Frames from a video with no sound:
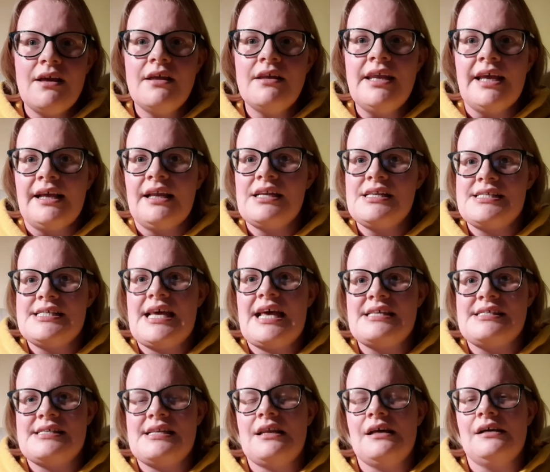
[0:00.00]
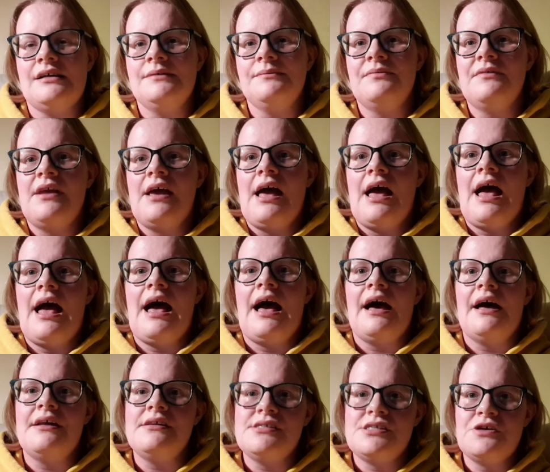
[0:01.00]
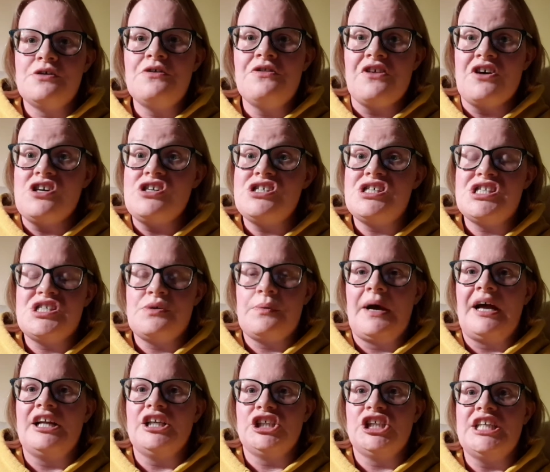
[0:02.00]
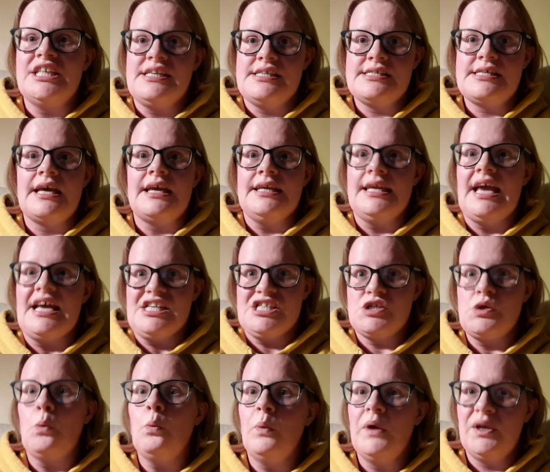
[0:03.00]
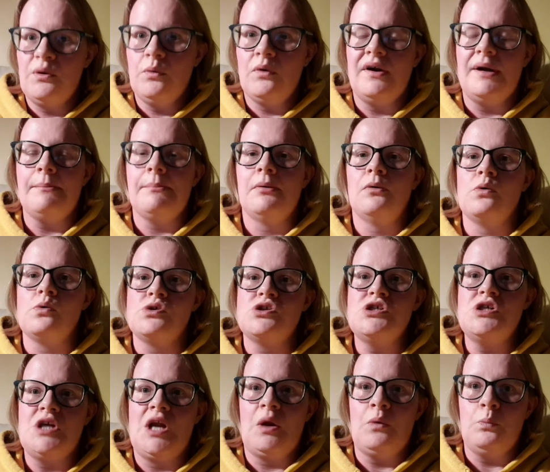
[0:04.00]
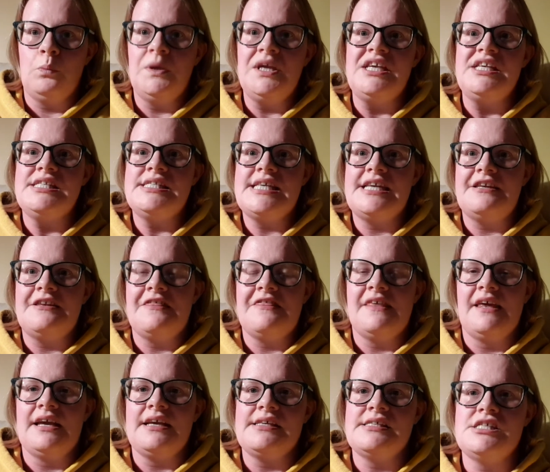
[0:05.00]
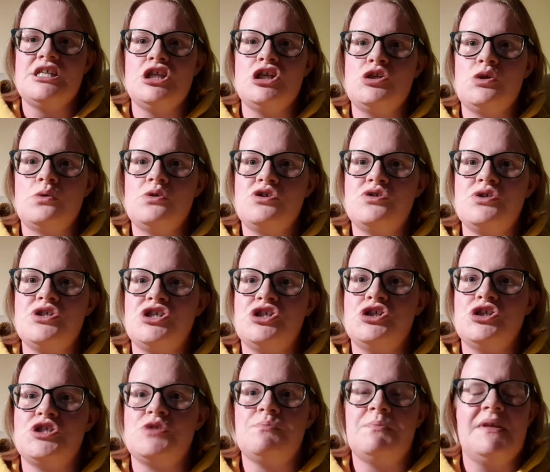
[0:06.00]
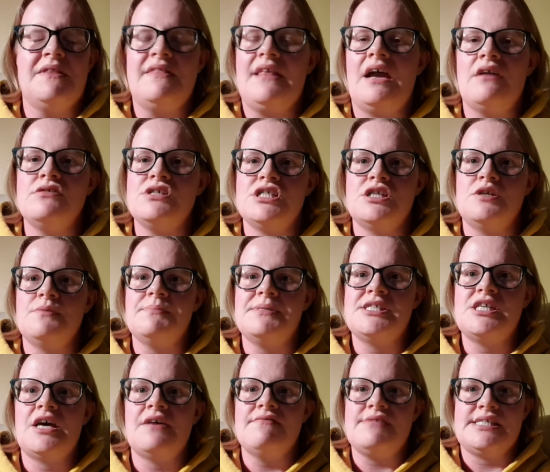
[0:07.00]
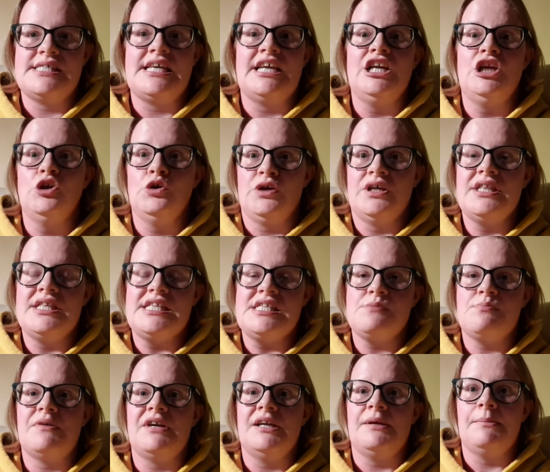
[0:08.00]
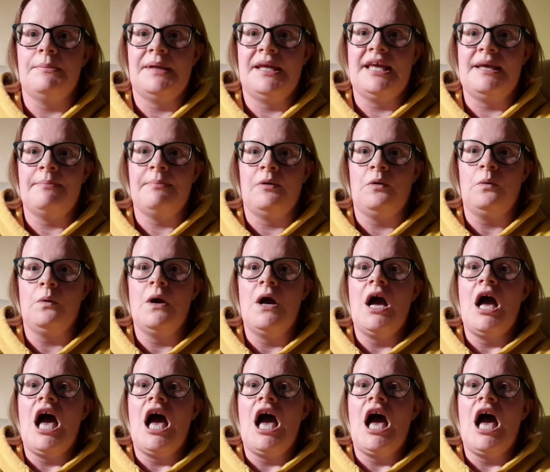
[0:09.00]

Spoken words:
Nikola Tesla and others, to actually say, yes, we were important and we did things, and the Doctor has just been there as an observer, saying, look at these brilliant people.